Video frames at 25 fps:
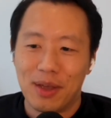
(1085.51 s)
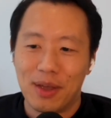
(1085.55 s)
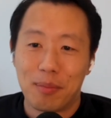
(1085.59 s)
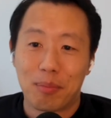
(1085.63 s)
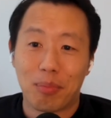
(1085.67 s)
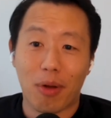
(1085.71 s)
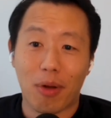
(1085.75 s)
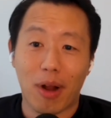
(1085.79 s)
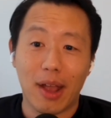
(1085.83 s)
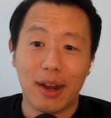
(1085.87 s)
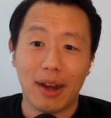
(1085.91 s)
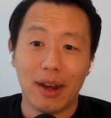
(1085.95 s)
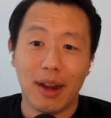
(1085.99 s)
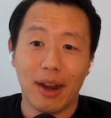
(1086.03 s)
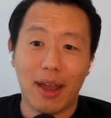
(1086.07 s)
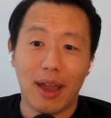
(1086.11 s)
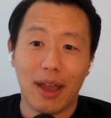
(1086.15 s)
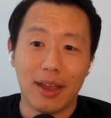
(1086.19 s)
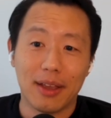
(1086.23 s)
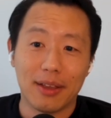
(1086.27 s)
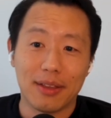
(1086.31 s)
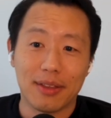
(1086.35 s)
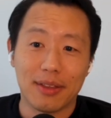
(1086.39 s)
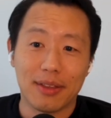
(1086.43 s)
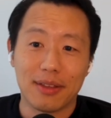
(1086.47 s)
Brian and
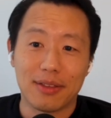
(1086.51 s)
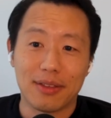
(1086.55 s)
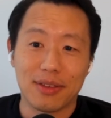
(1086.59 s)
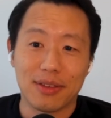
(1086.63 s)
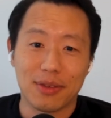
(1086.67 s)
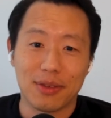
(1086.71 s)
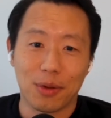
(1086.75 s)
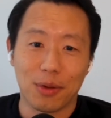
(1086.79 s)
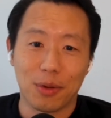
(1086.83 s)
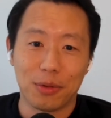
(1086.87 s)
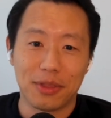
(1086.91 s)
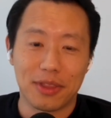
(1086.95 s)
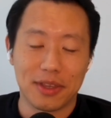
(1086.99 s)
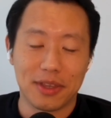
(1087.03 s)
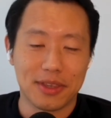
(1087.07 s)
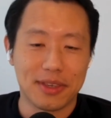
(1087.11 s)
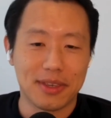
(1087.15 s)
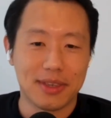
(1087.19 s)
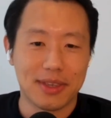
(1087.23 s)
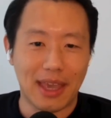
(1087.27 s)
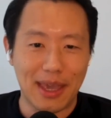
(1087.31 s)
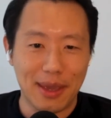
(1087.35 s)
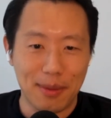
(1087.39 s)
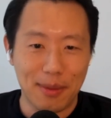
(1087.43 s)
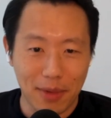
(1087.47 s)
I sold the
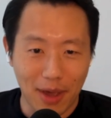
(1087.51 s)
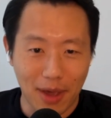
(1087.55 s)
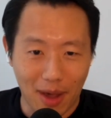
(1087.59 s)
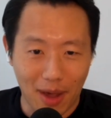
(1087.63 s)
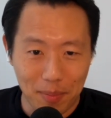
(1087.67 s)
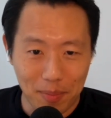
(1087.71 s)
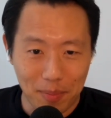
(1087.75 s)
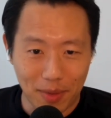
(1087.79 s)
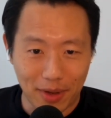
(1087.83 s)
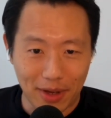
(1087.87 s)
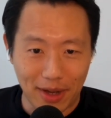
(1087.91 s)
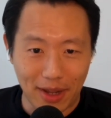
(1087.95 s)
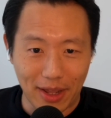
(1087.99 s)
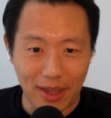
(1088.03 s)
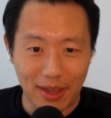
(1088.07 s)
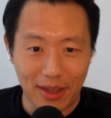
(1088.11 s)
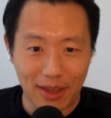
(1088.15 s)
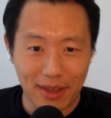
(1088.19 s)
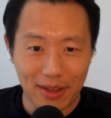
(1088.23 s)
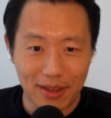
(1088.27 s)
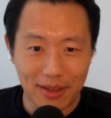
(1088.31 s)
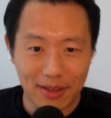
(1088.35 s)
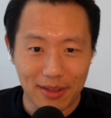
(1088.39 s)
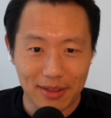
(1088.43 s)
same company.